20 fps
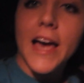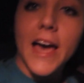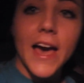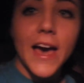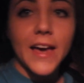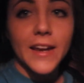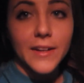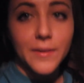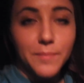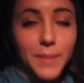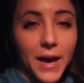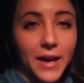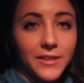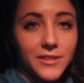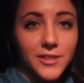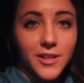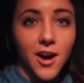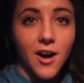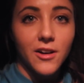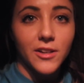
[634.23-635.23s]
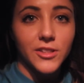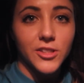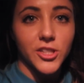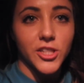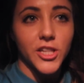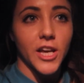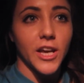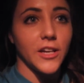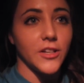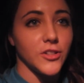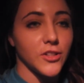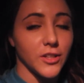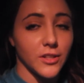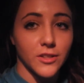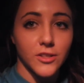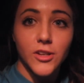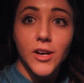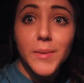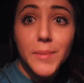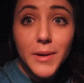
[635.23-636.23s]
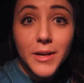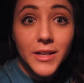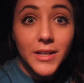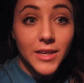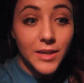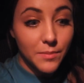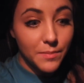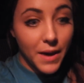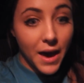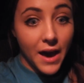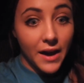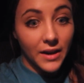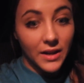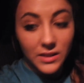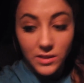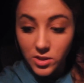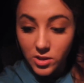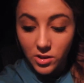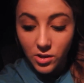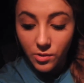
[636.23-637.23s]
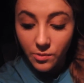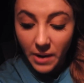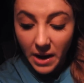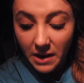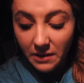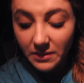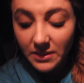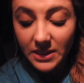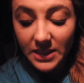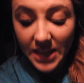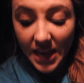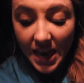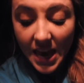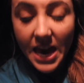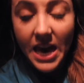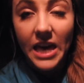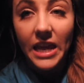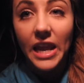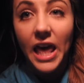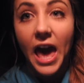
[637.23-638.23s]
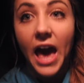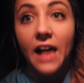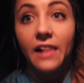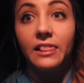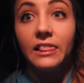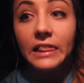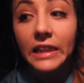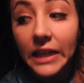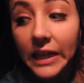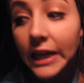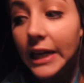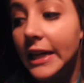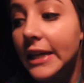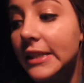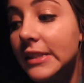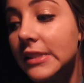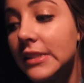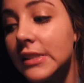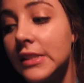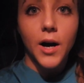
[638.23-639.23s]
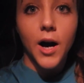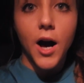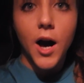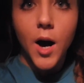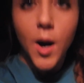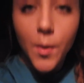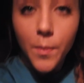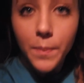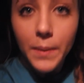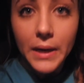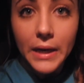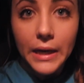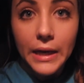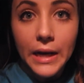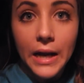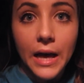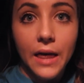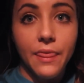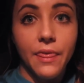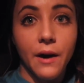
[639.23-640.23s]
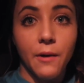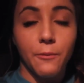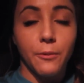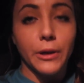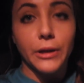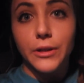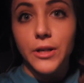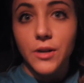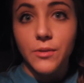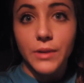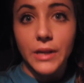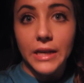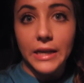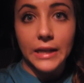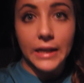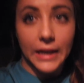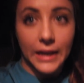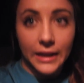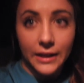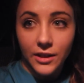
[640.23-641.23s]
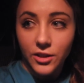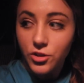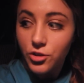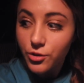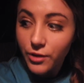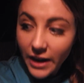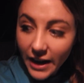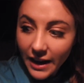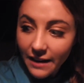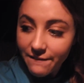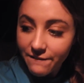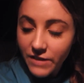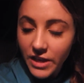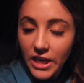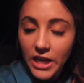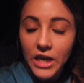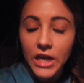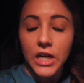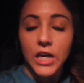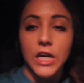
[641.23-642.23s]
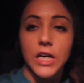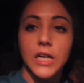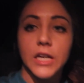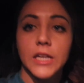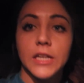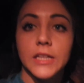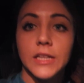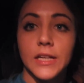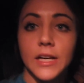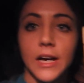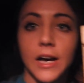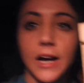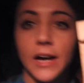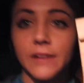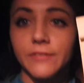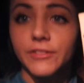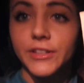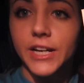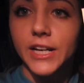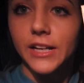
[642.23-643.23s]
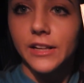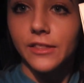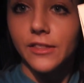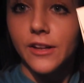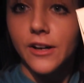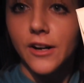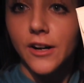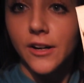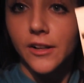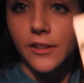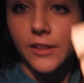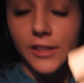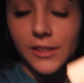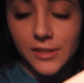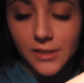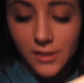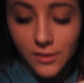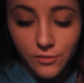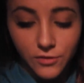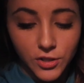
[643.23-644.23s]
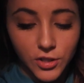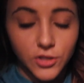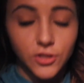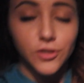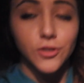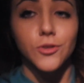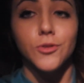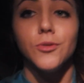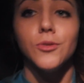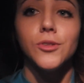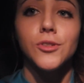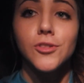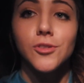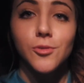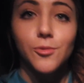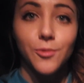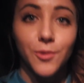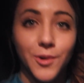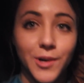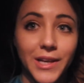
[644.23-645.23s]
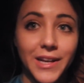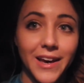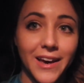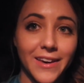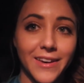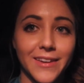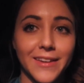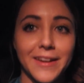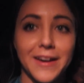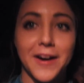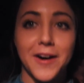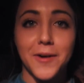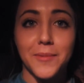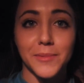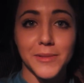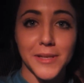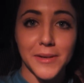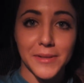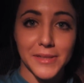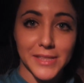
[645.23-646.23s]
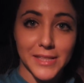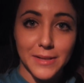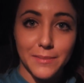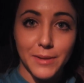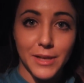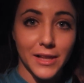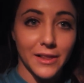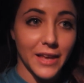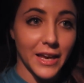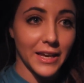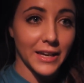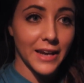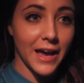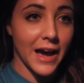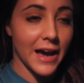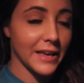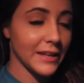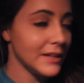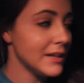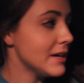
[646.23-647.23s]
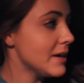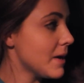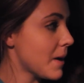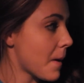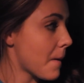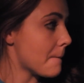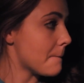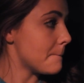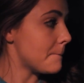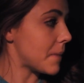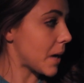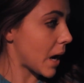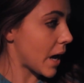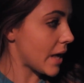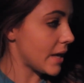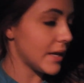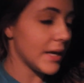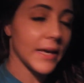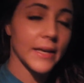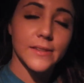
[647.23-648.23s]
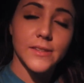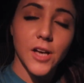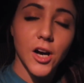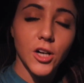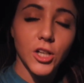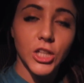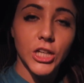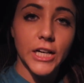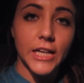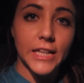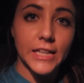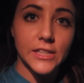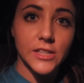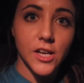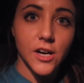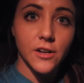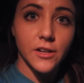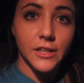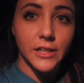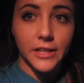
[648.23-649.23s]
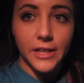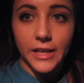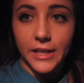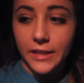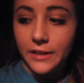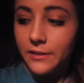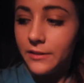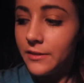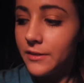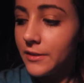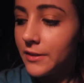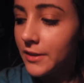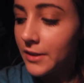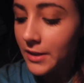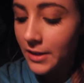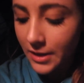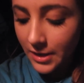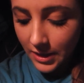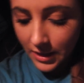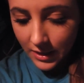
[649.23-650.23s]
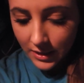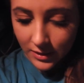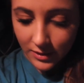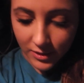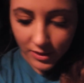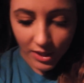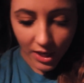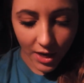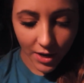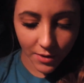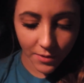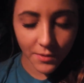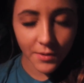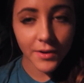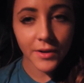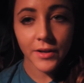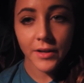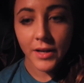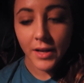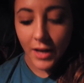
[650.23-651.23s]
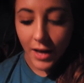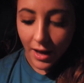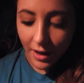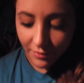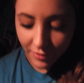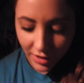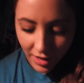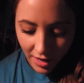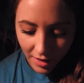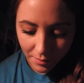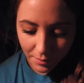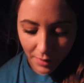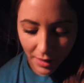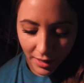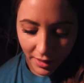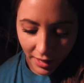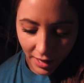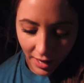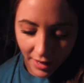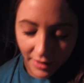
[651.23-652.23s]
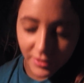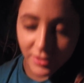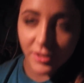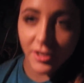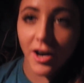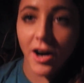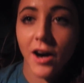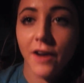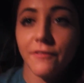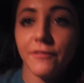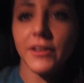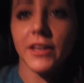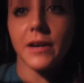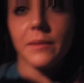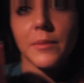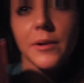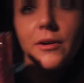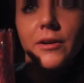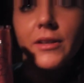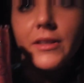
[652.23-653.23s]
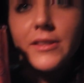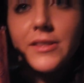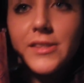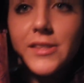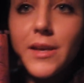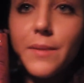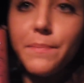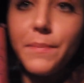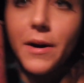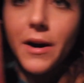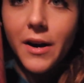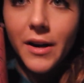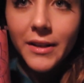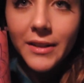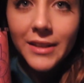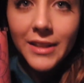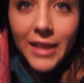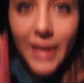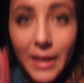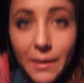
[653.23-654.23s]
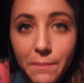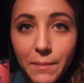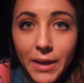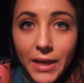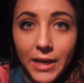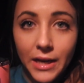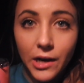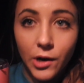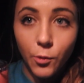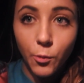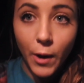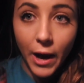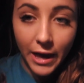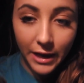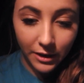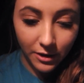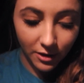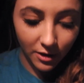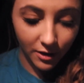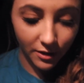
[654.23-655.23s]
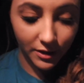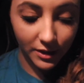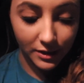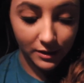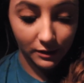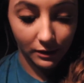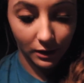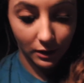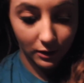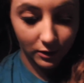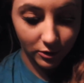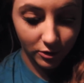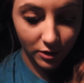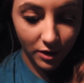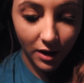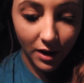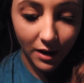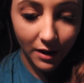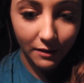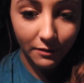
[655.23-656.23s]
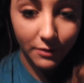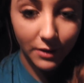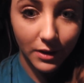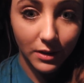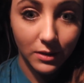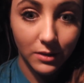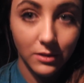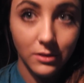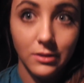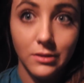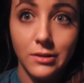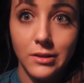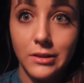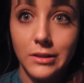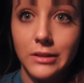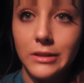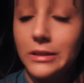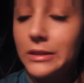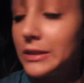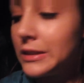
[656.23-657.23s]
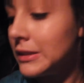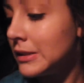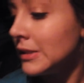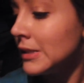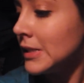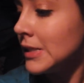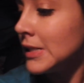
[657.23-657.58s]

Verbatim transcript: headed back to College Station, so I'm not going to get back until around 10 at least, hoping that we don't hit any traffic. I've got a long list of to dos when I get home, so it's going to be a late night. But it's all good, it's all good. So, I've got my iced coffee I'm going to sip on, keep me awake on this long drive in the dark.